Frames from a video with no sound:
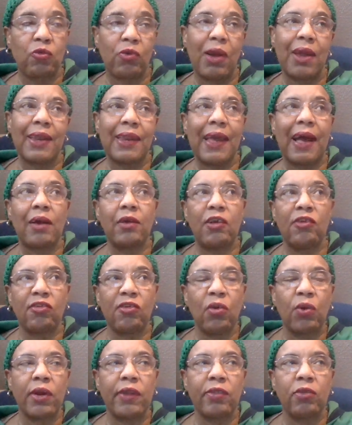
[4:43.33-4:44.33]
Right now, he's
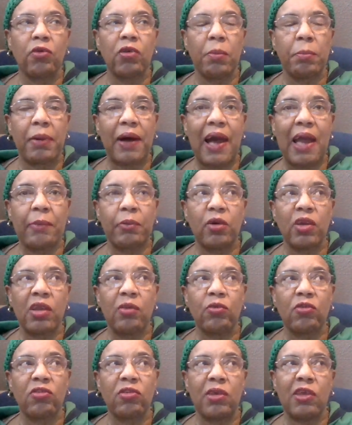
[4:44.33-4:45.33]
going through the Bible. He
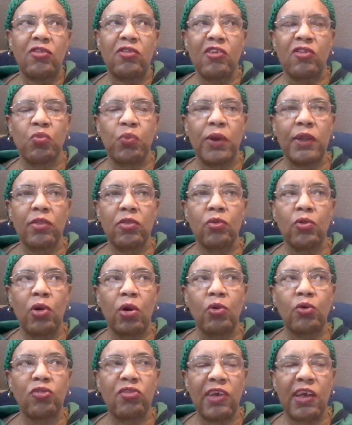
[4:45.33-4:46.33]
just went through the
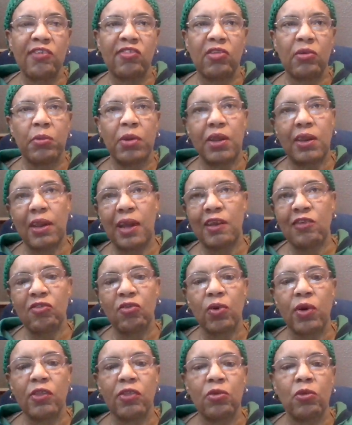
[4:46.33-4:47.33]
Old Testament. Now he's
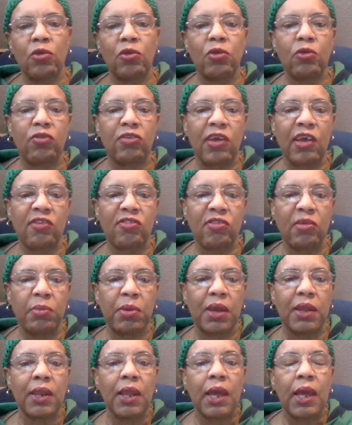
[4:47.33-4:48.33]
going through the New
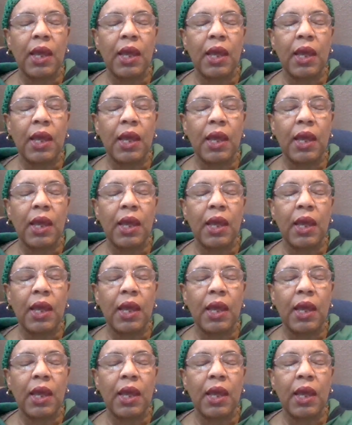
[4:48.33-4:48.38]
Testament.